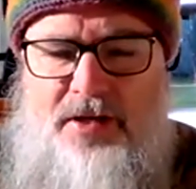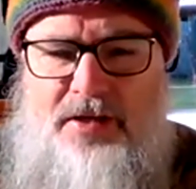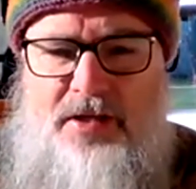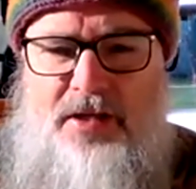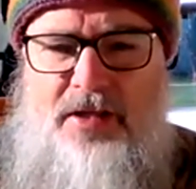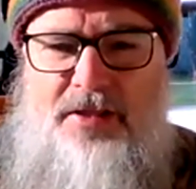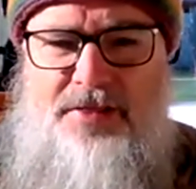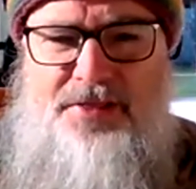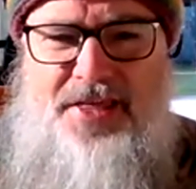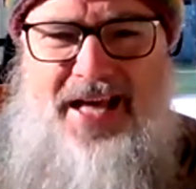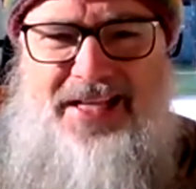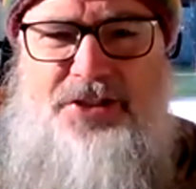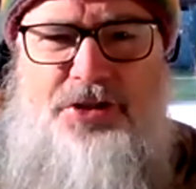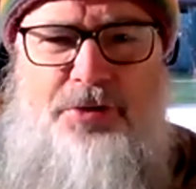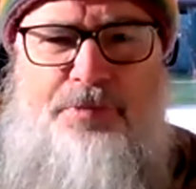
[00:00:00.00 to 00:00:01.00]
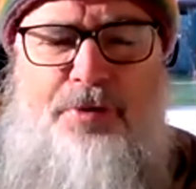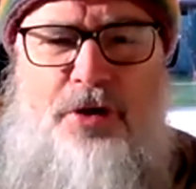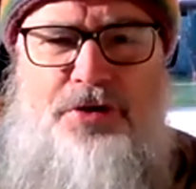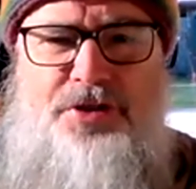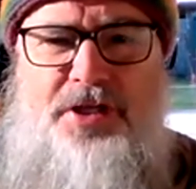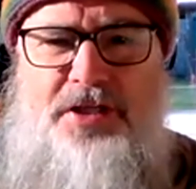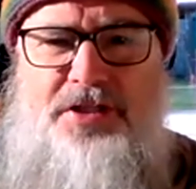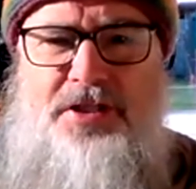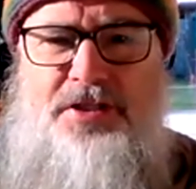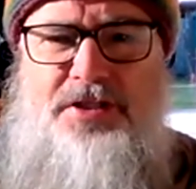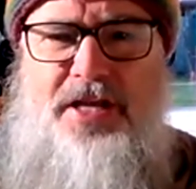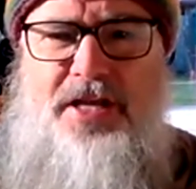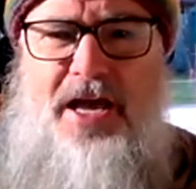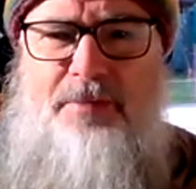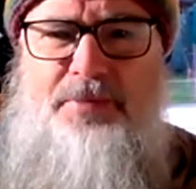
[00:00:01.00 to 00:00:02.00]
Okay, that's the process
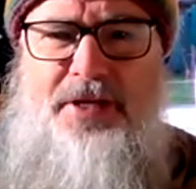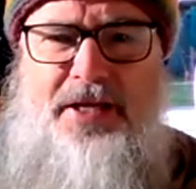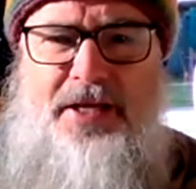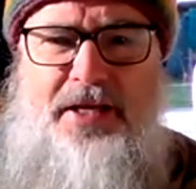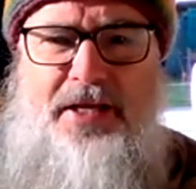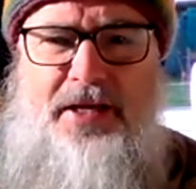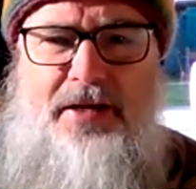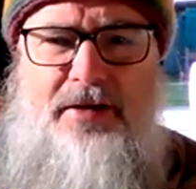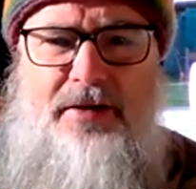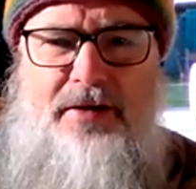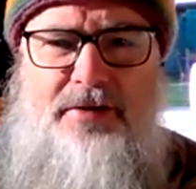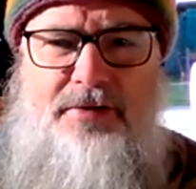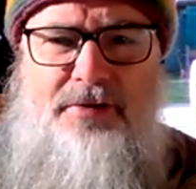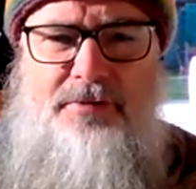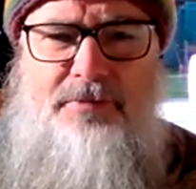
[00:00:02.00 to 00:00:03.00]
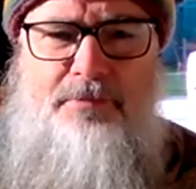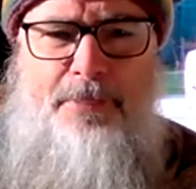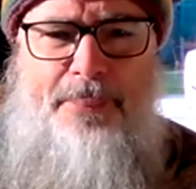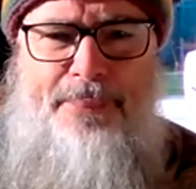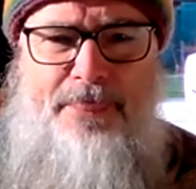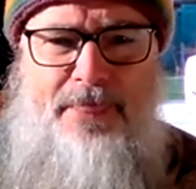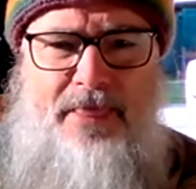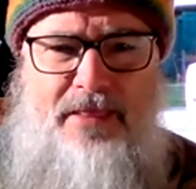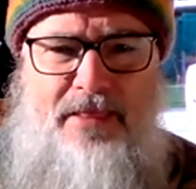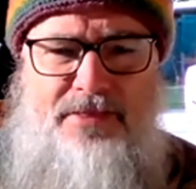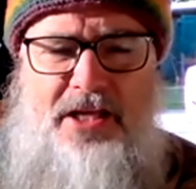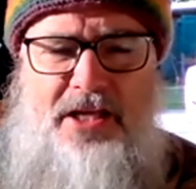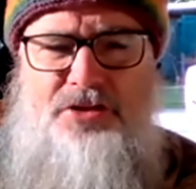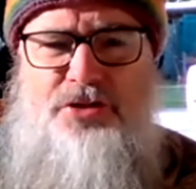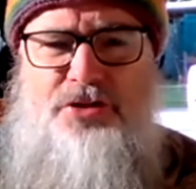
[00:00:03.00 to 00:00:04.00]
that's happening here.
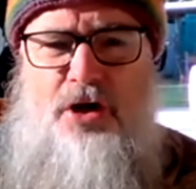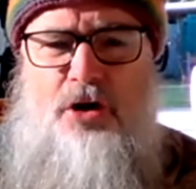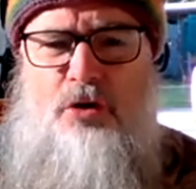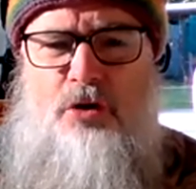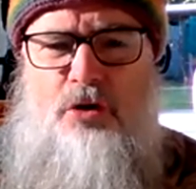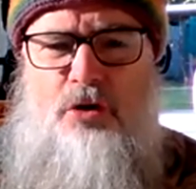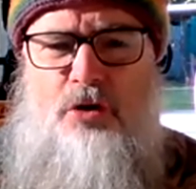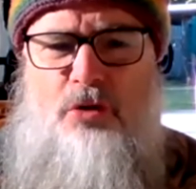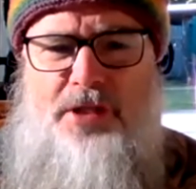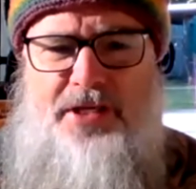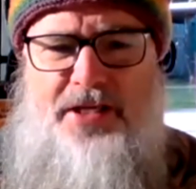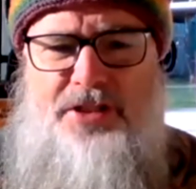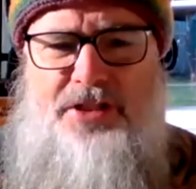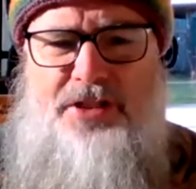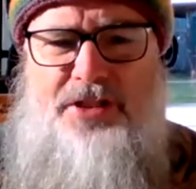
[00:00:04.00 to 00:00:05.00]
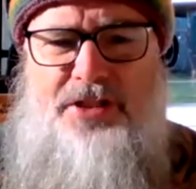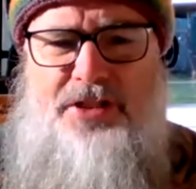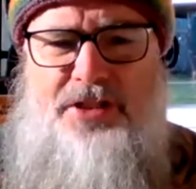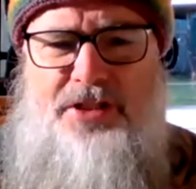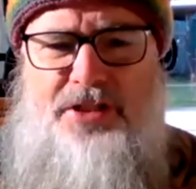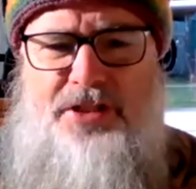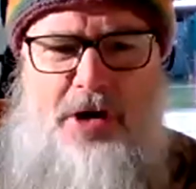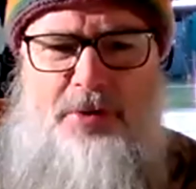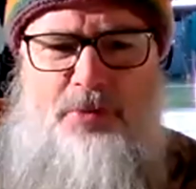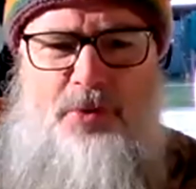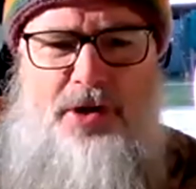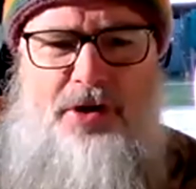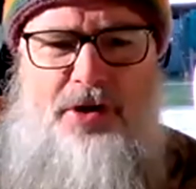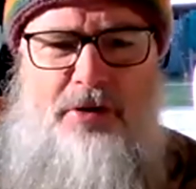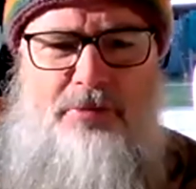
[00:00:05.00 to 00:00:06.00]
That's the holy instant. That's the
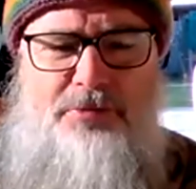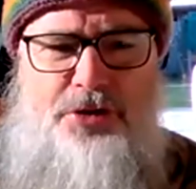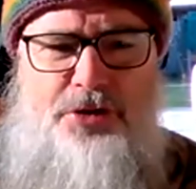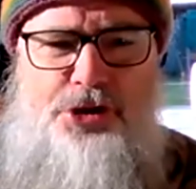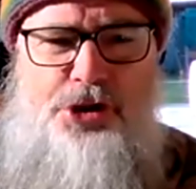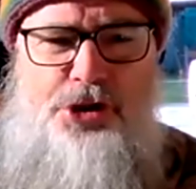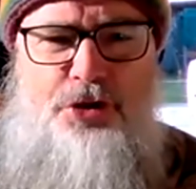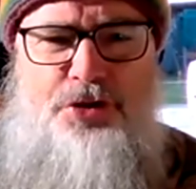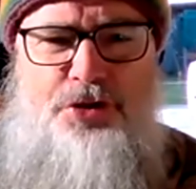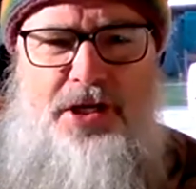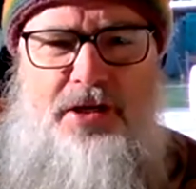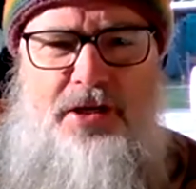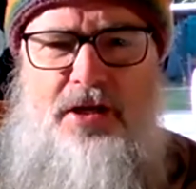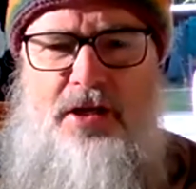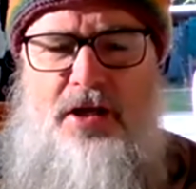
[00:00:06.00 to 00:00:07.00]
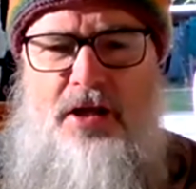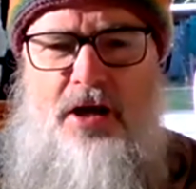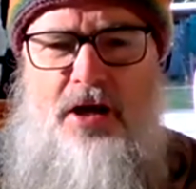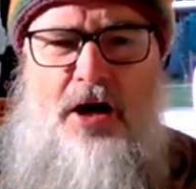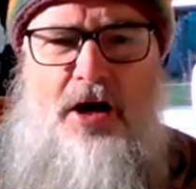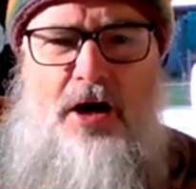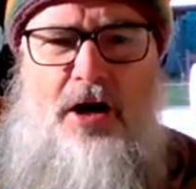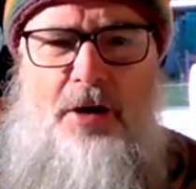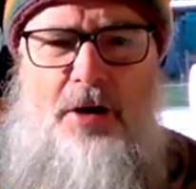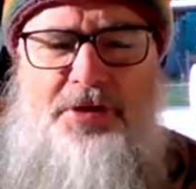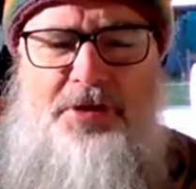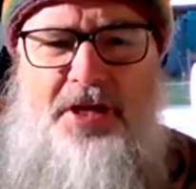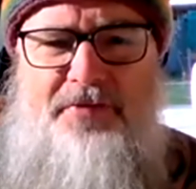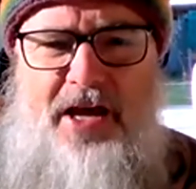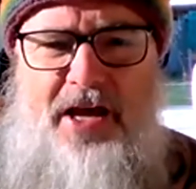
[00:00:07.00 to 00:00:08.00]
moment where I'm choosing,
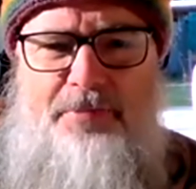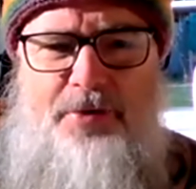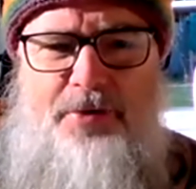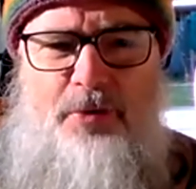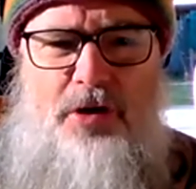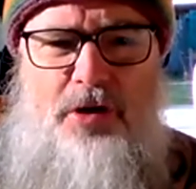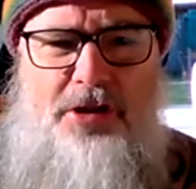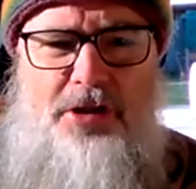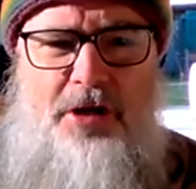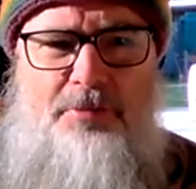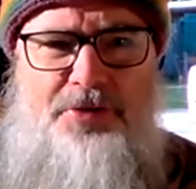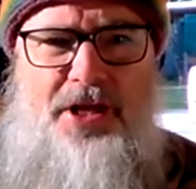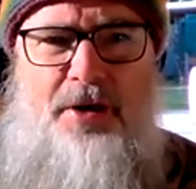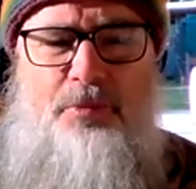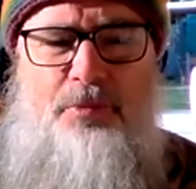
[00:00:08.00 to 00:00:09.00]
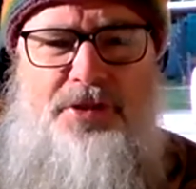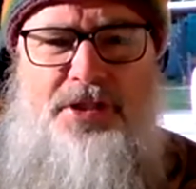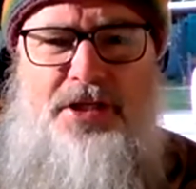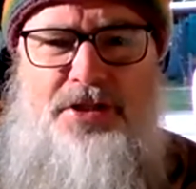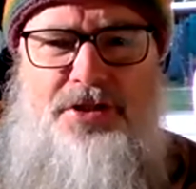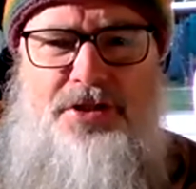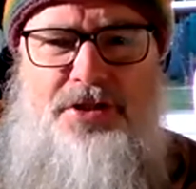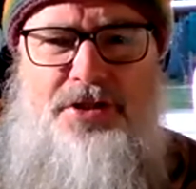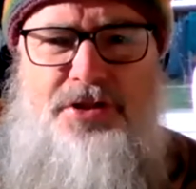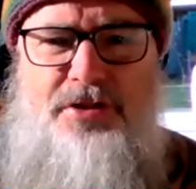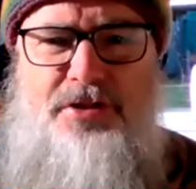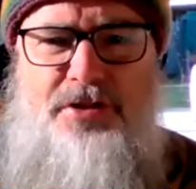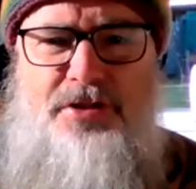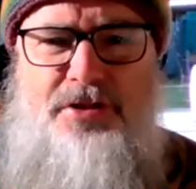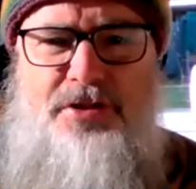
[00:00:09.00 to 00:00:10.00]
I'm giving up the world. I'm done with this.
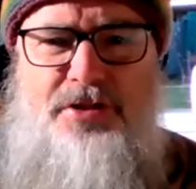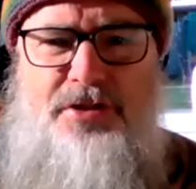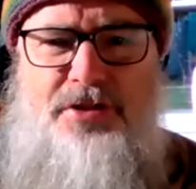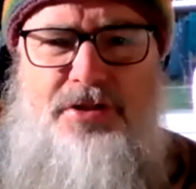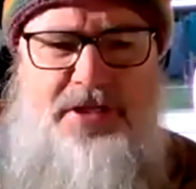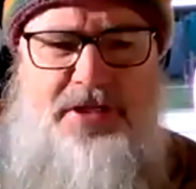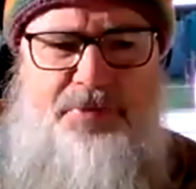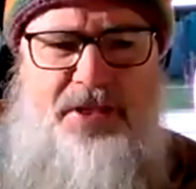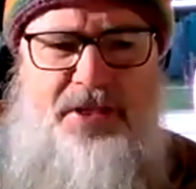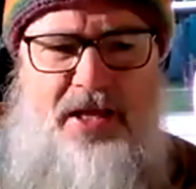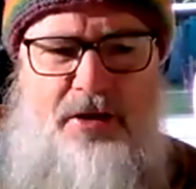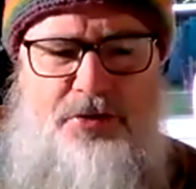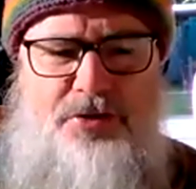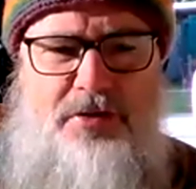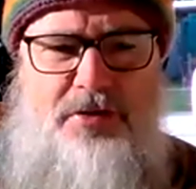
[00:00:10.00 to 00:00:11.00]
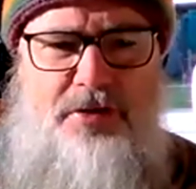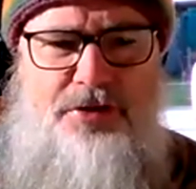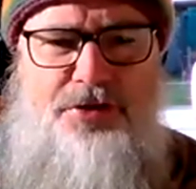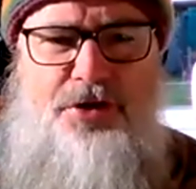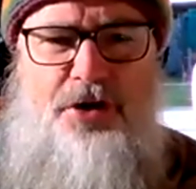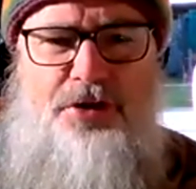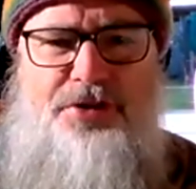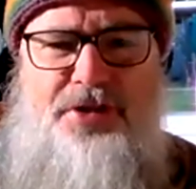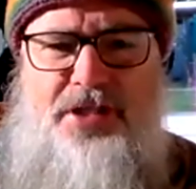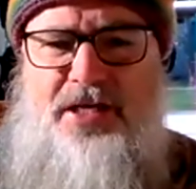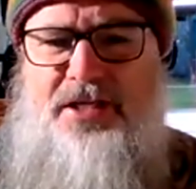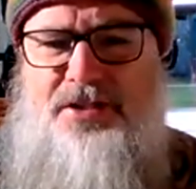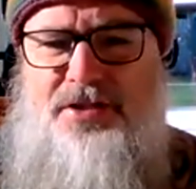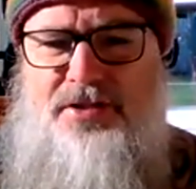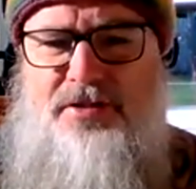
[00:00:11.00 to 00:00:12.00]
I want something else, not
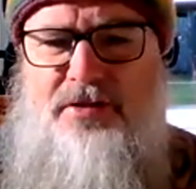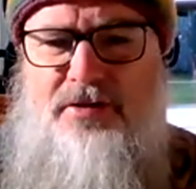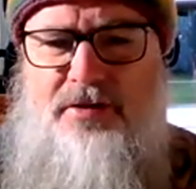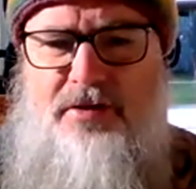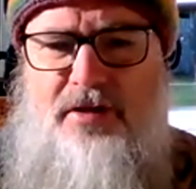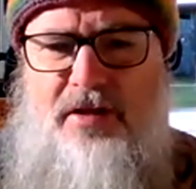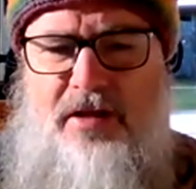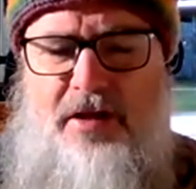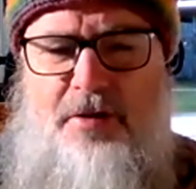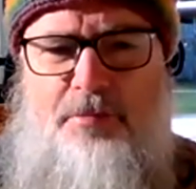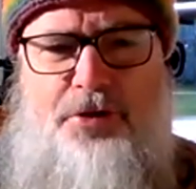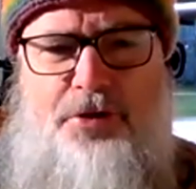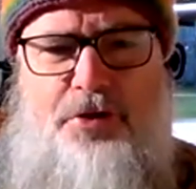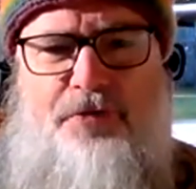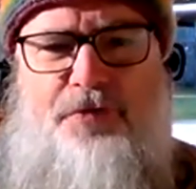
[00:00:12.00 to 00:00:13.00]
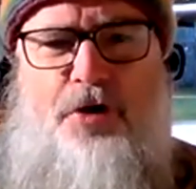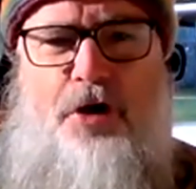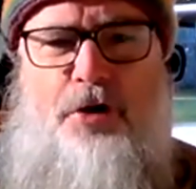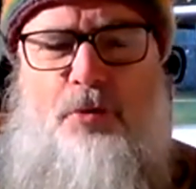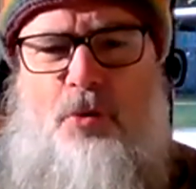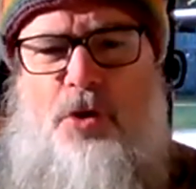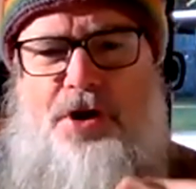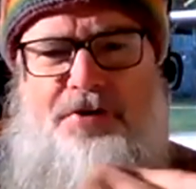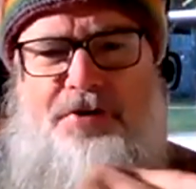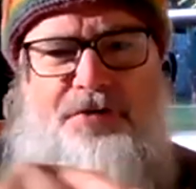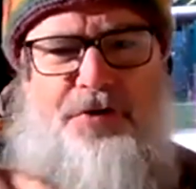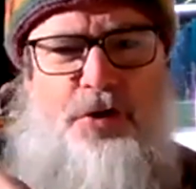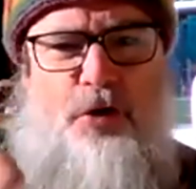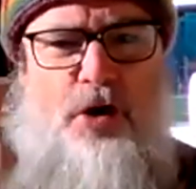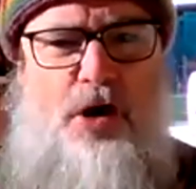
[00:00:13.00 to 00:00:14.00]
this. but you've got to want
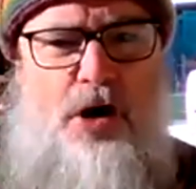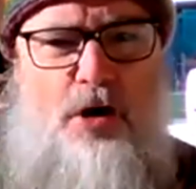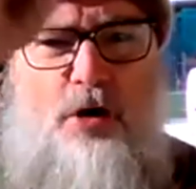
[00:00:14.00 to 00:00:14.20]
it for your